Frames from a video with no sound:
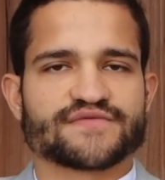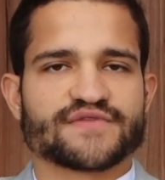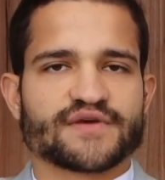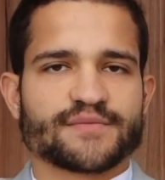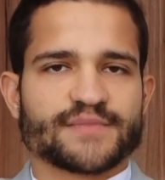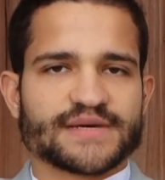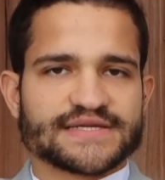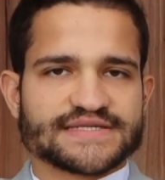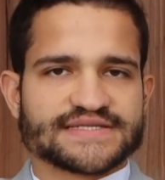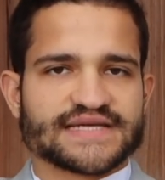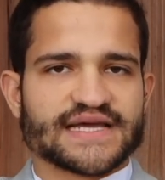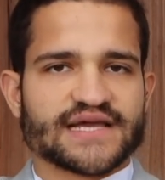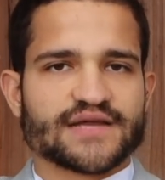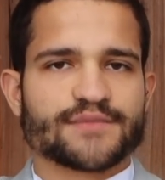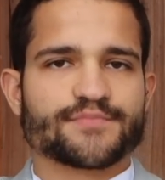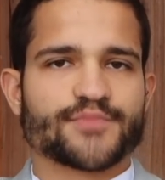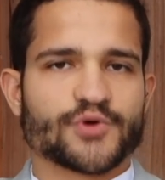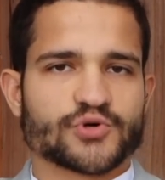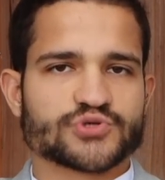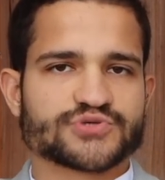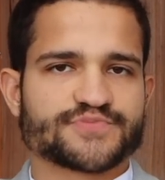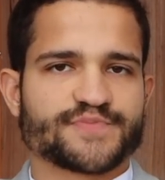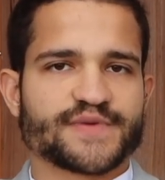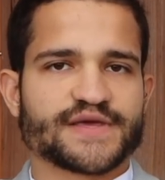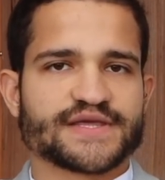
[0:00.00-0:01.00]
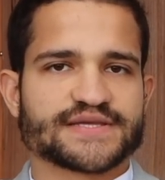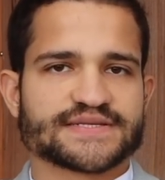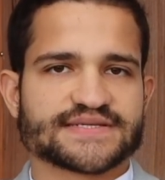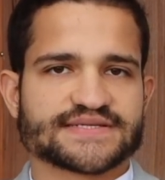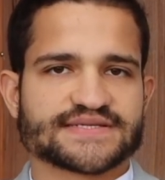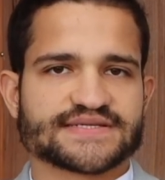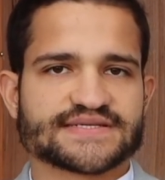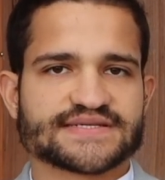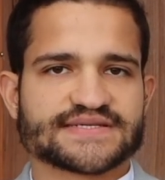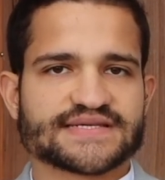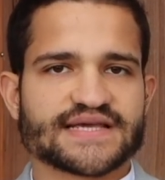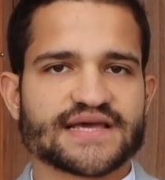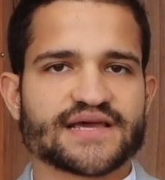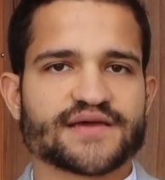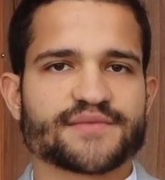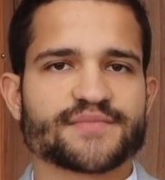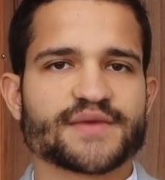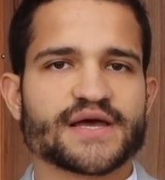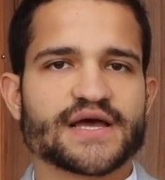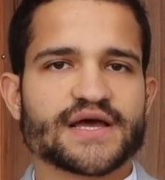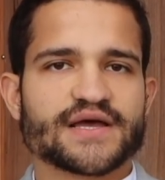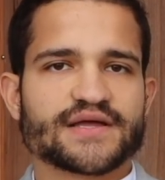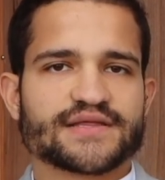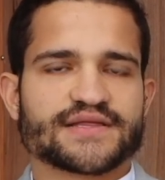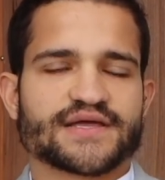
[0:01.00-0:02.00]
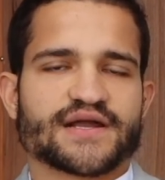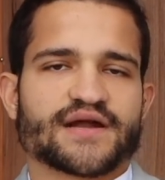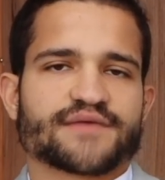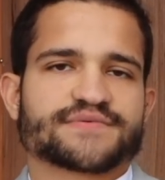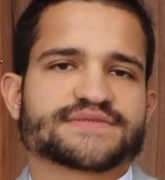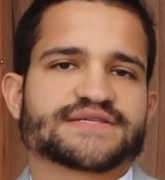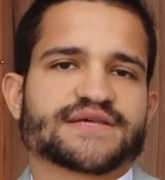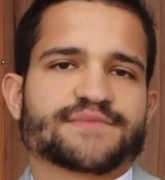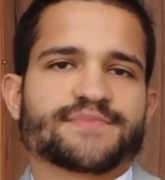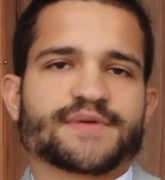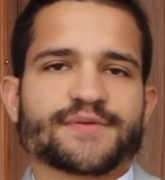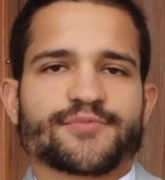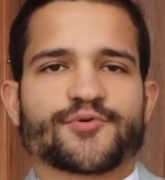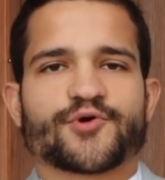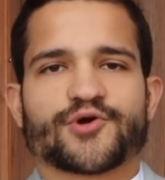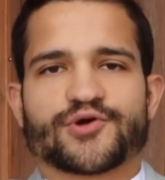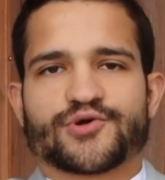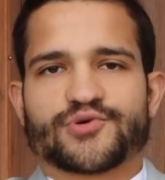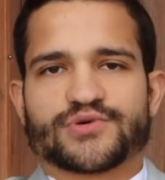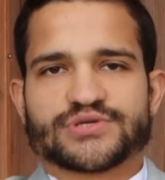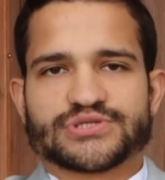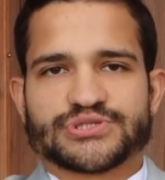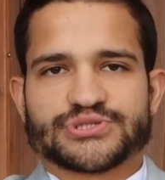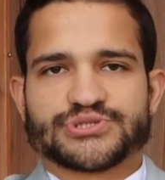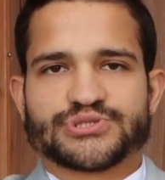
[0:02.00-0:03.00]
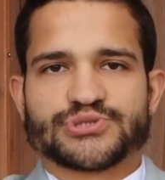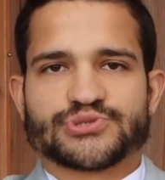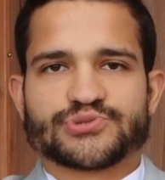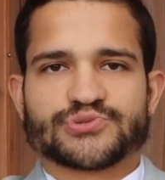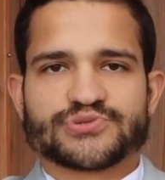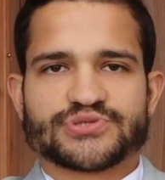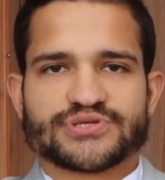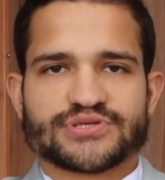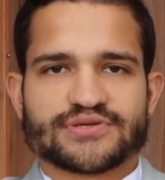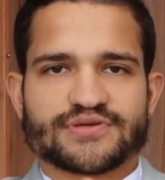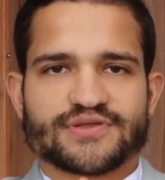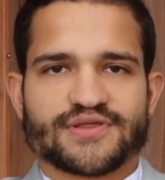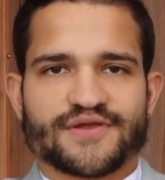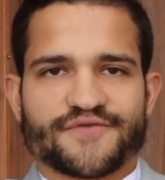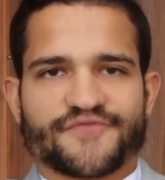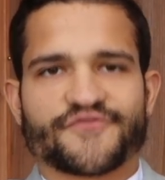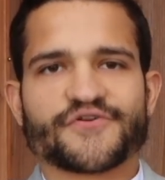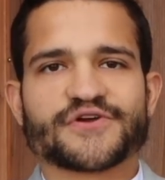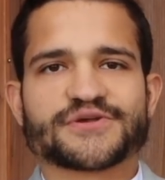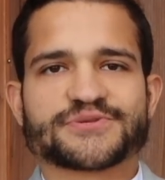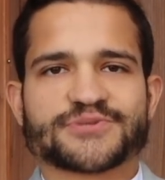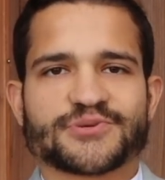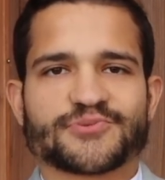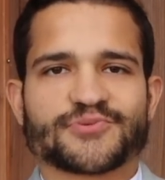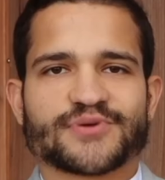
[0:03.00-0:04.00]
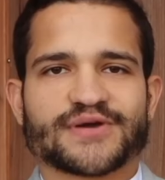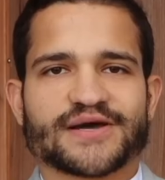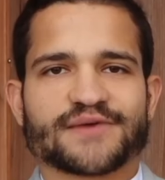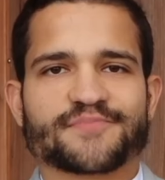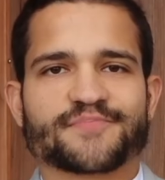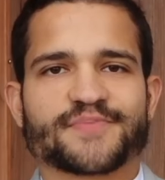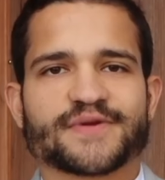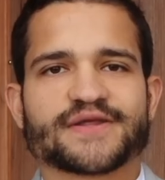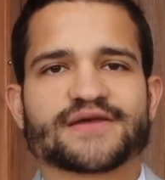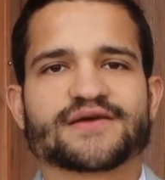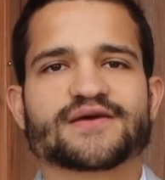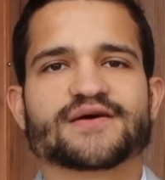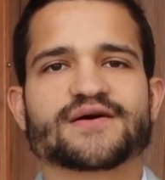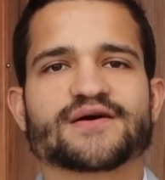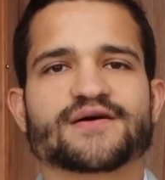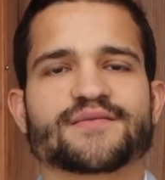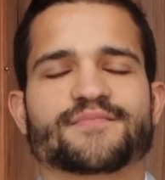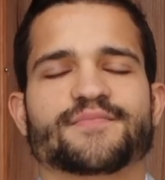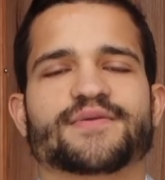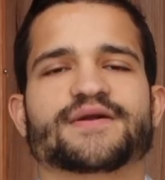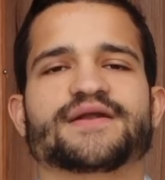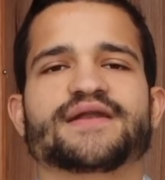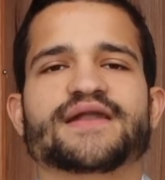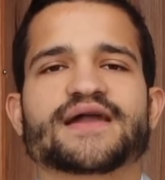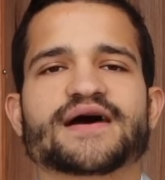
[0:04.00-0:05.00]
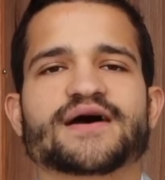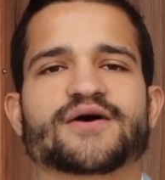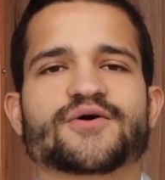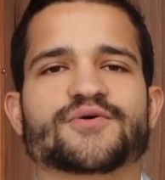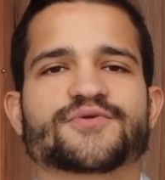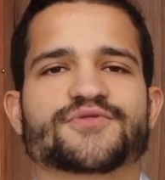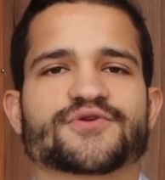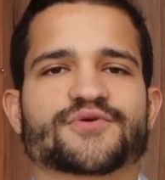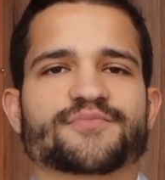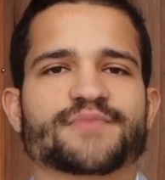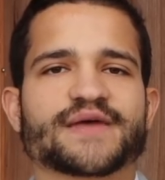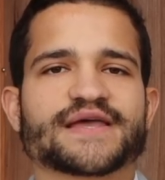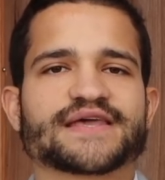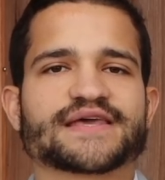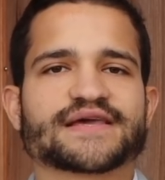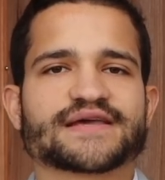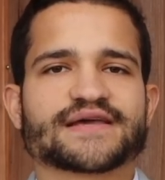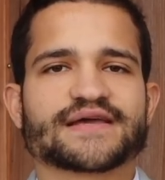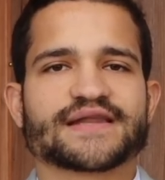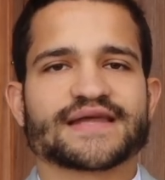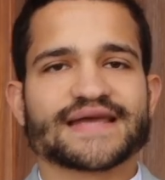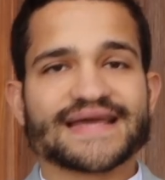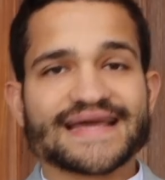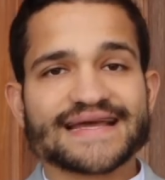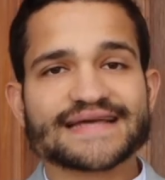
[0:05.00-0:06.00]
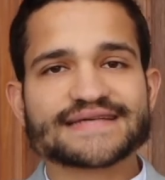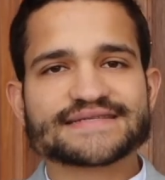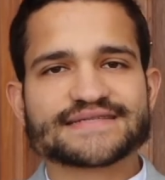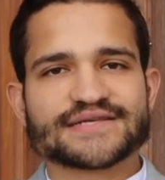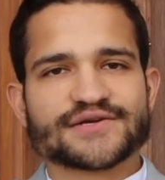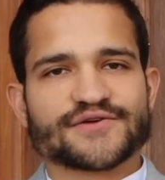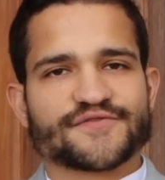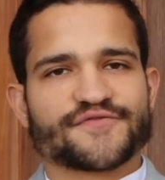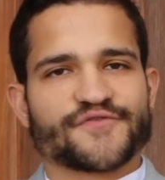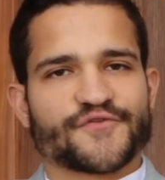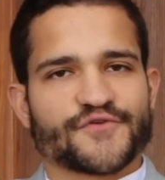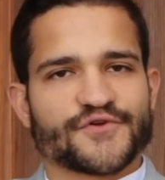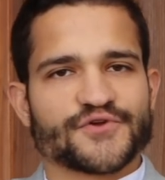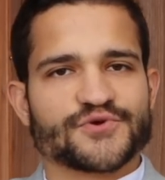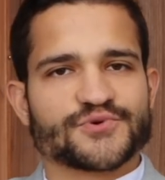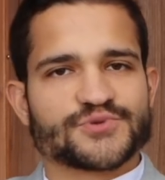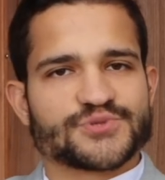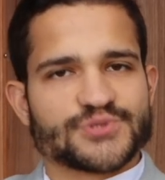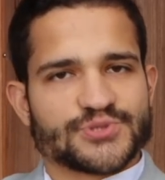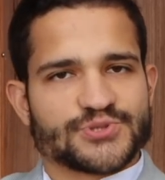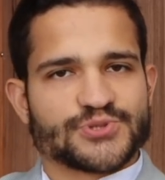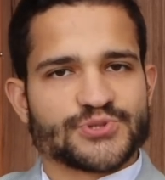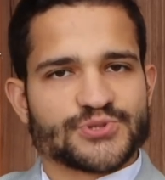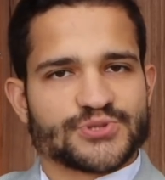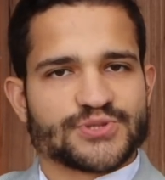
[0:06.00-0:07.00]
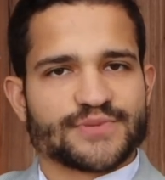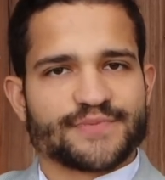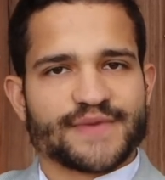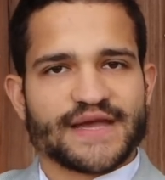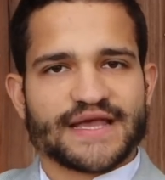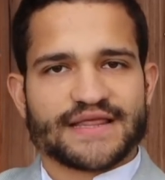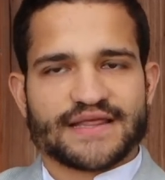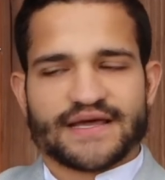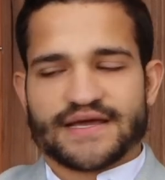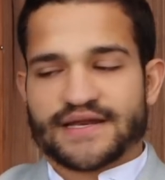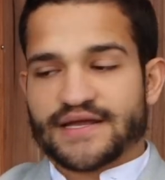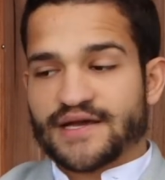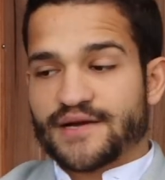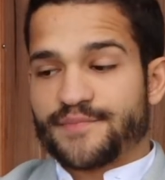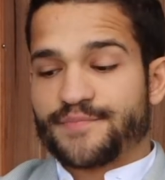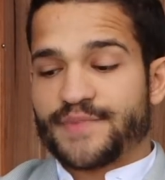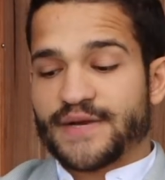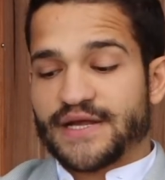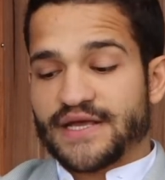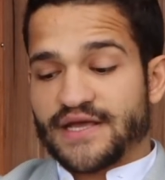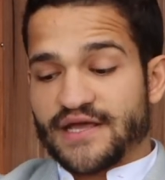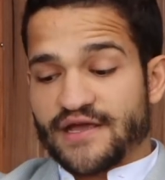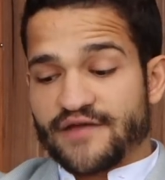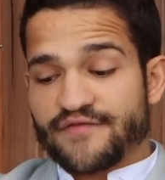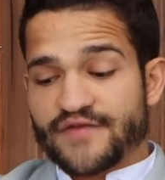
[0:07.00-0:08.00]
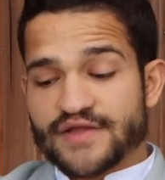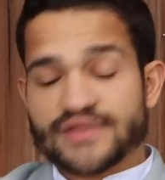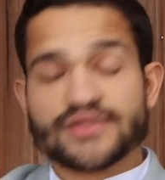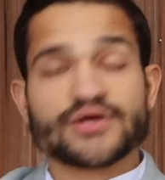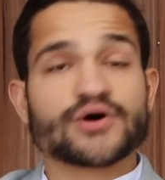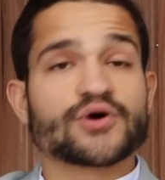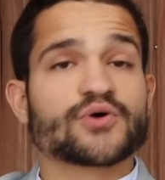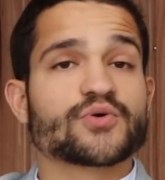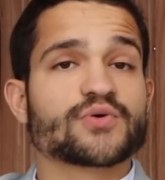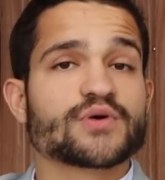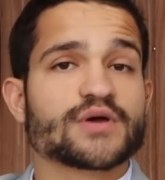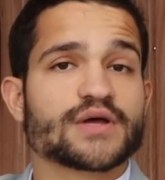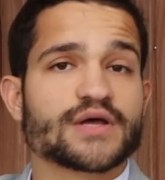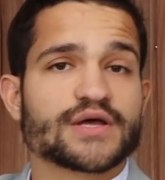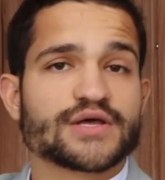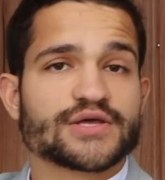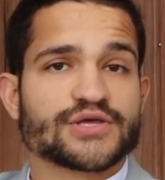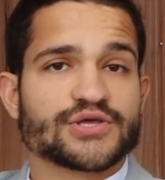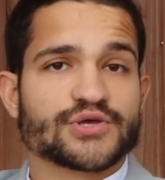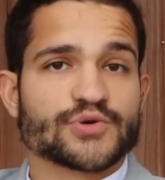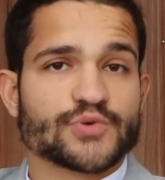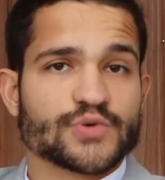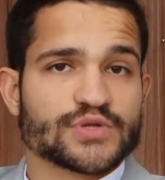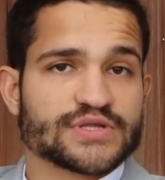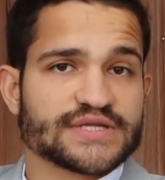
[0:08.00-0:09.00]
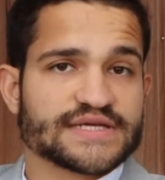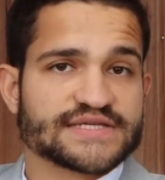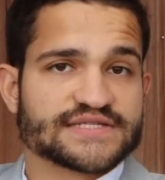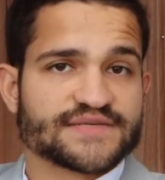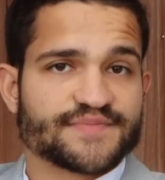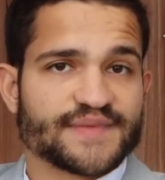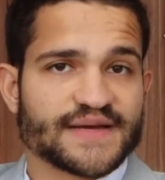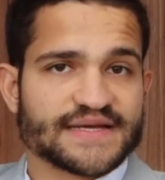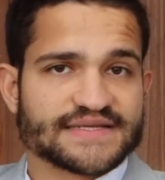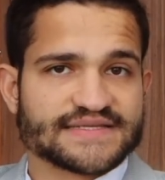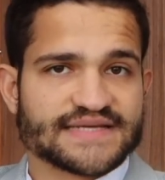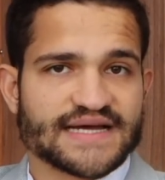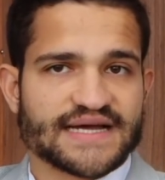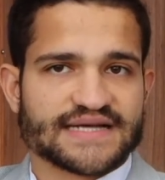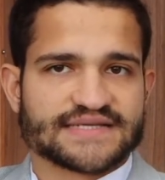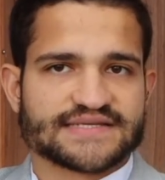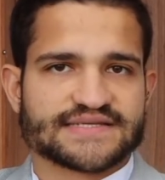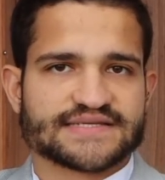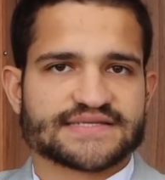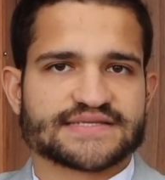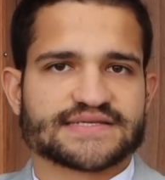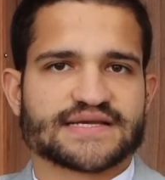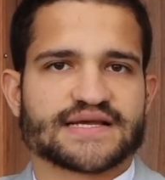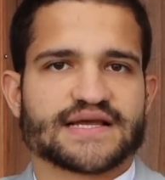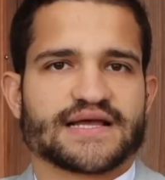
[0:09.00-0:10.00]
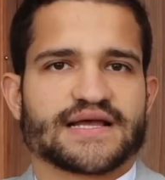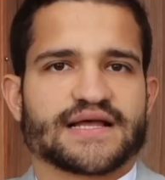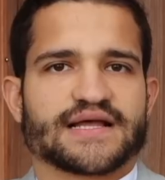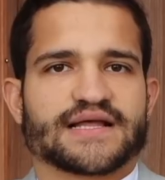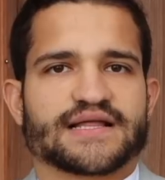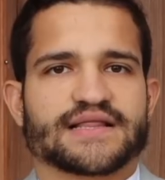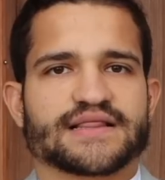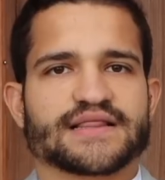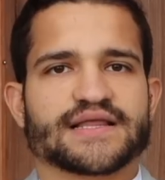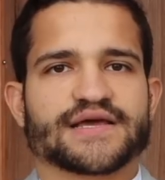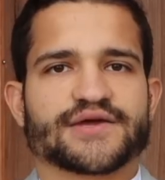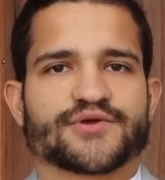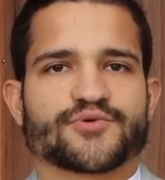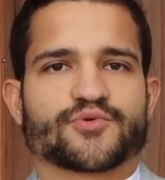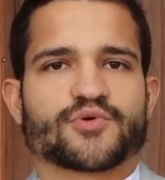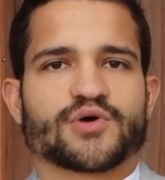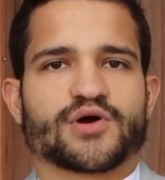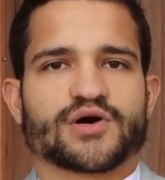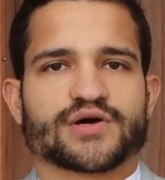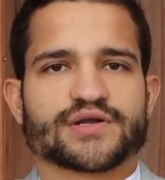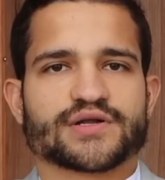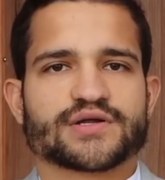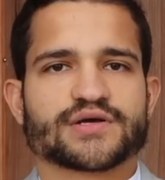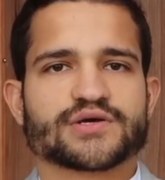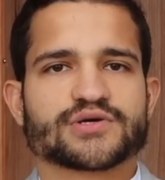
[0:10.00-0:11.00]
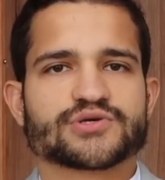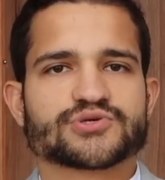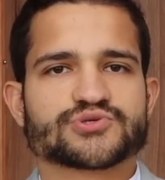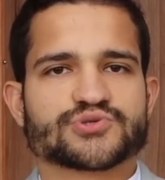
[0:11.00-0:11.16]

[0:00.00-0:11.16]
If they maintain both visas the same, then obviously people are going to choose the Freezone company. But now they're making it easier for you to choose the mainland company, even though you will need to pay taxes later on.